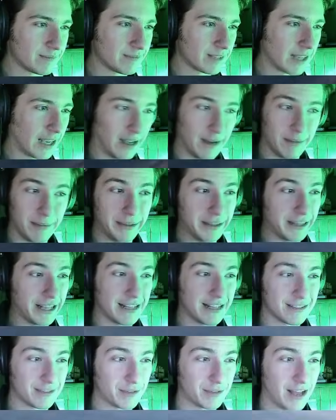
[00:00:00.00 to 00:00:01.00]
I mean,
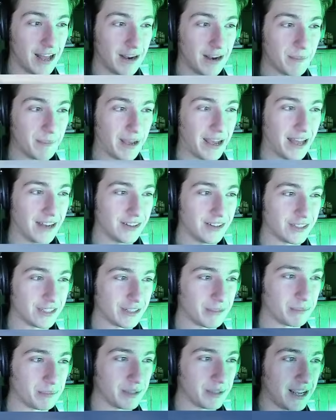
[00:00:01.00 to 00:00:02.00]
that's not a bad
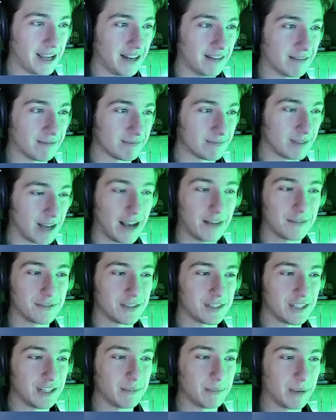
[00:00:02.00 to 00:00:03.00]
looking plane. I've
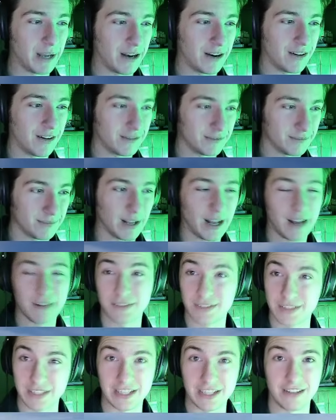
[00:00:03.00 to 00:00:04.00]
seen better. I've
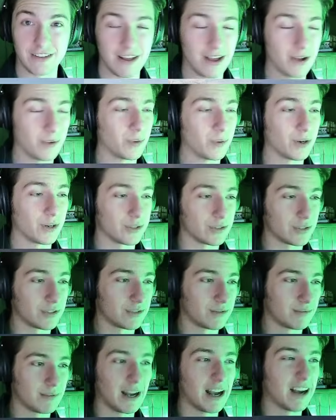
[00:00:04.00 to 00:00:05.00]
seen a lot worse.
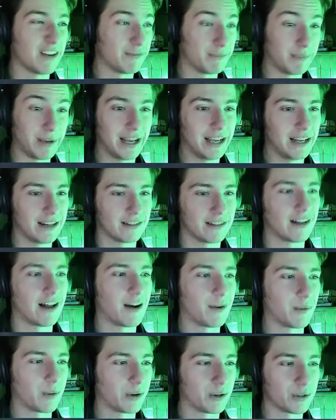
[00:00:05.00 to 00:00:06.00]
I've made a
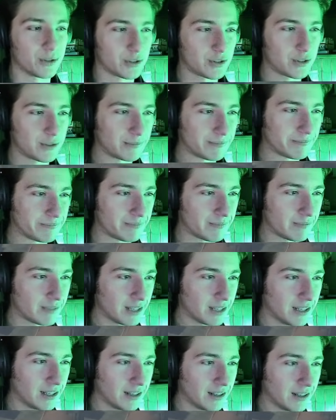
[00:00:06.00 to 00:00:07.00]
lot worse.
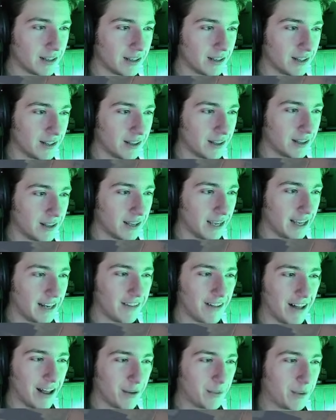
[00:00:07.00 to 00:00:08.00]
In a
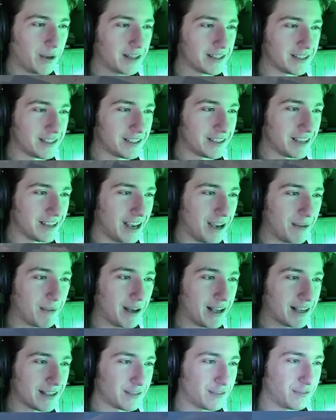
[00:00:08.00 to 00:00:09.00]
lot of ways, this game
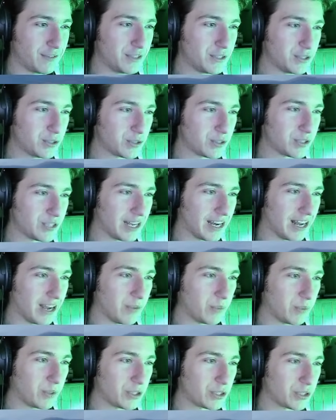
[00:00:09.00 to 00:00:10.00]
has features that I
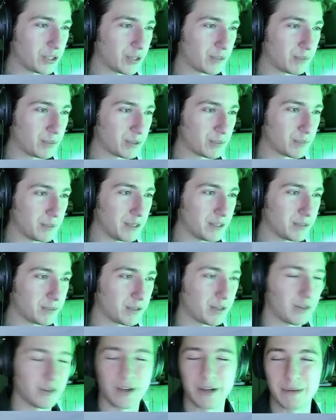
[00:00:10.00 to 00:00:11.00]
wish Kerbal Space
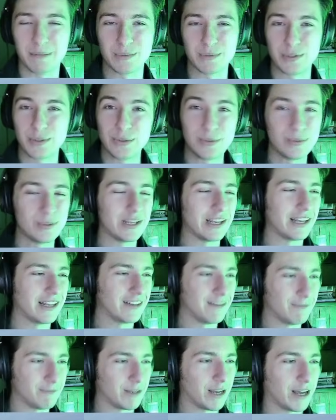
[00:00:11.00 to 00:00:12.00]
Program 2
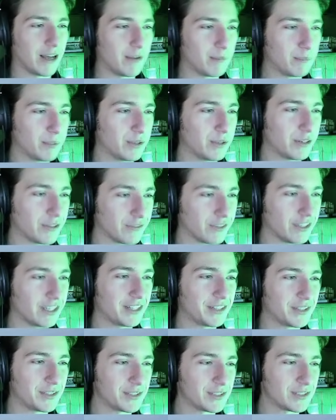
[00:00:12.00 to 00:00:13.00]
did. Building
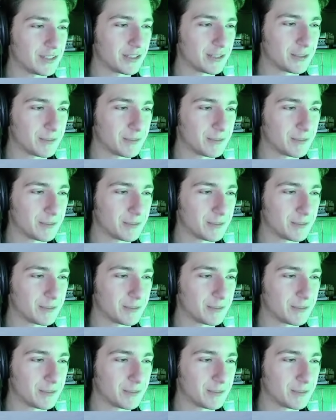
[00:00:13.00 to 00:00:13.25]
vehicles